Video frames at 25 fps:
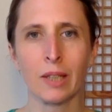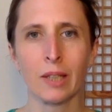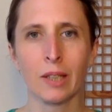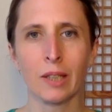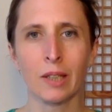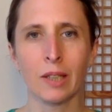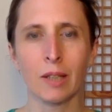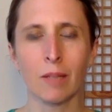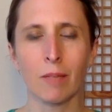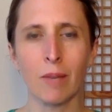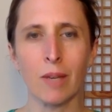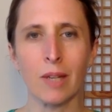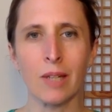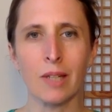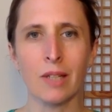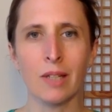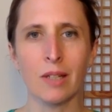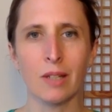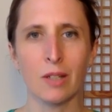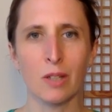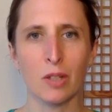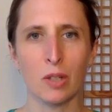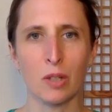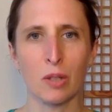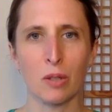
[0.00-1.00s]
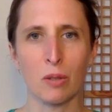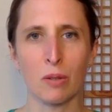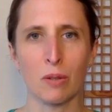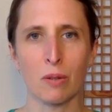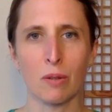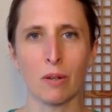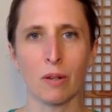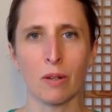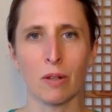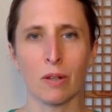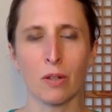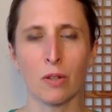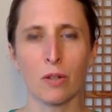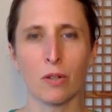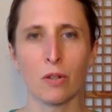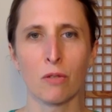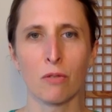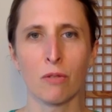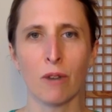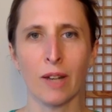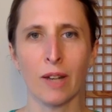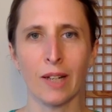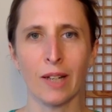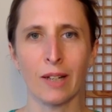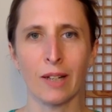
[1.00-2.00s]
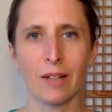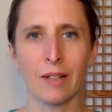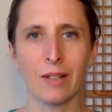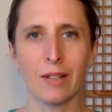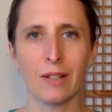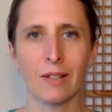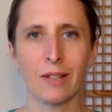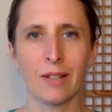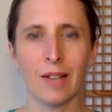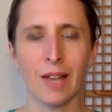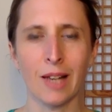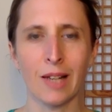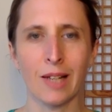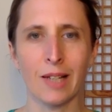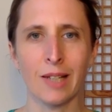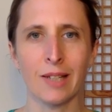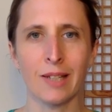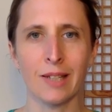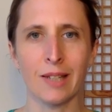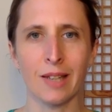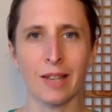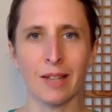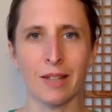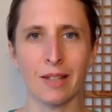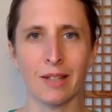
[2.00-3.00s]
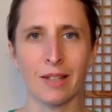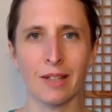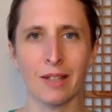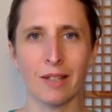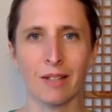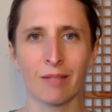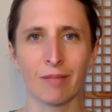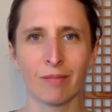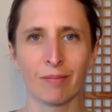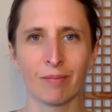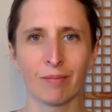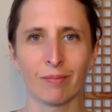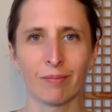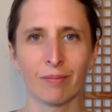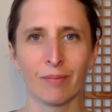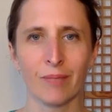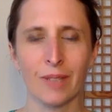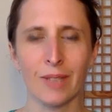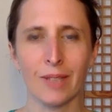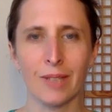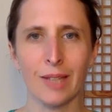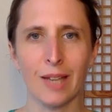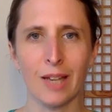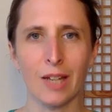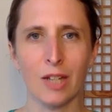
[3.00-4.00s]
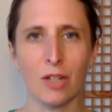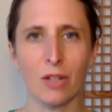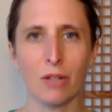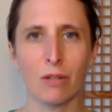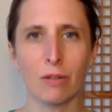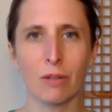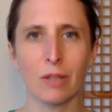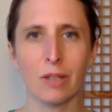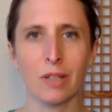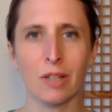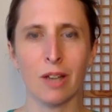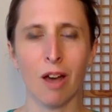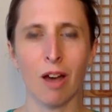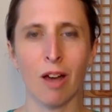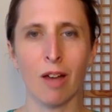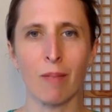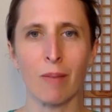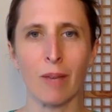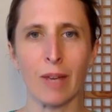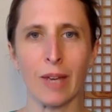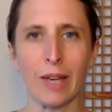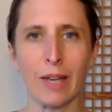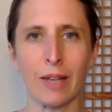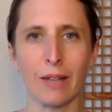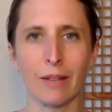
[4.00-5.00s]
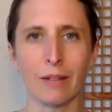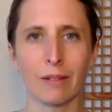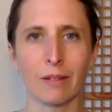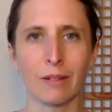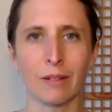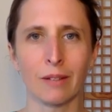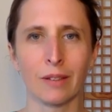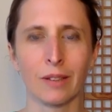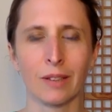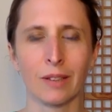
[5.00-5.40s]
commit to your regular daily sit. Schedule the time in.